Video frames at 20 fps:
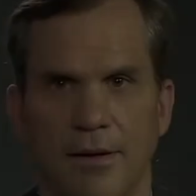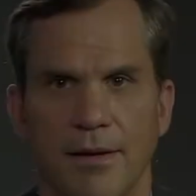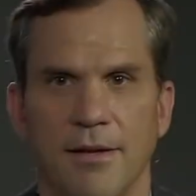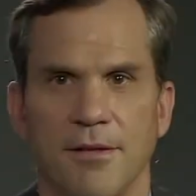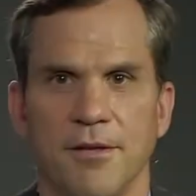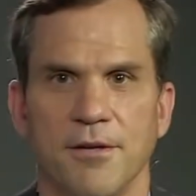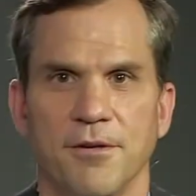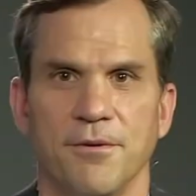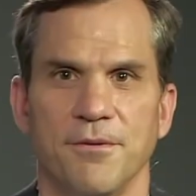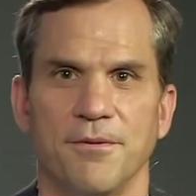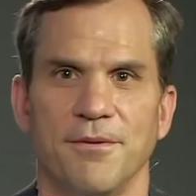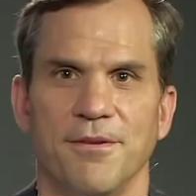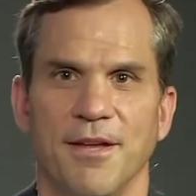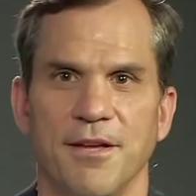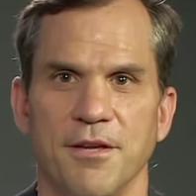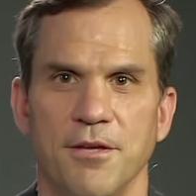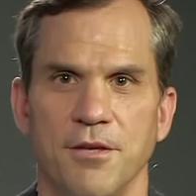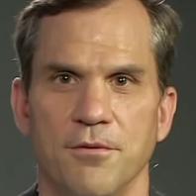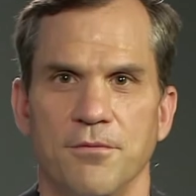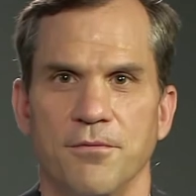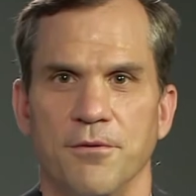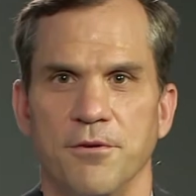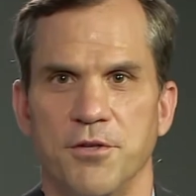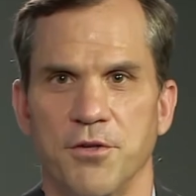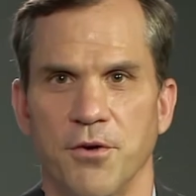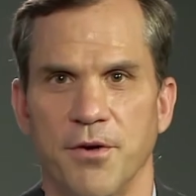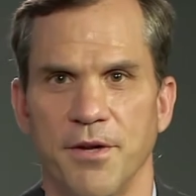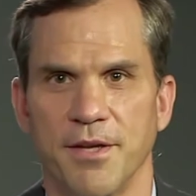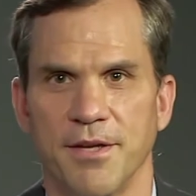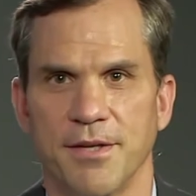Hello, thank you for
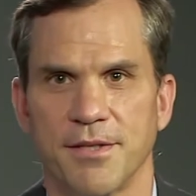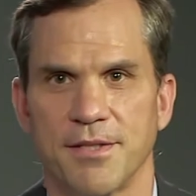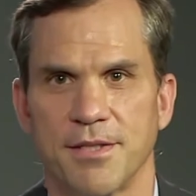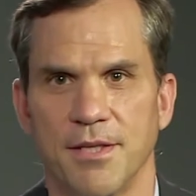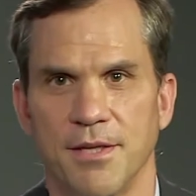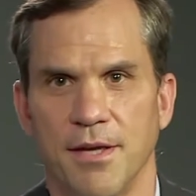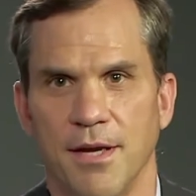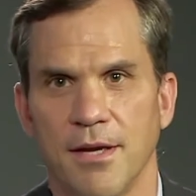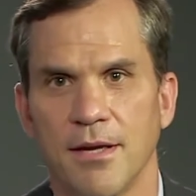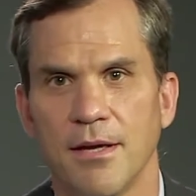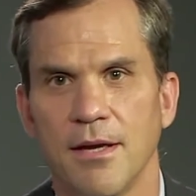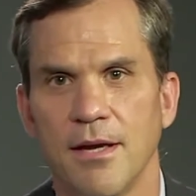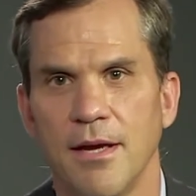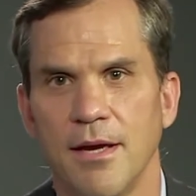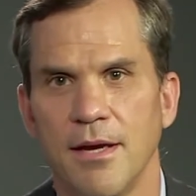joining us today.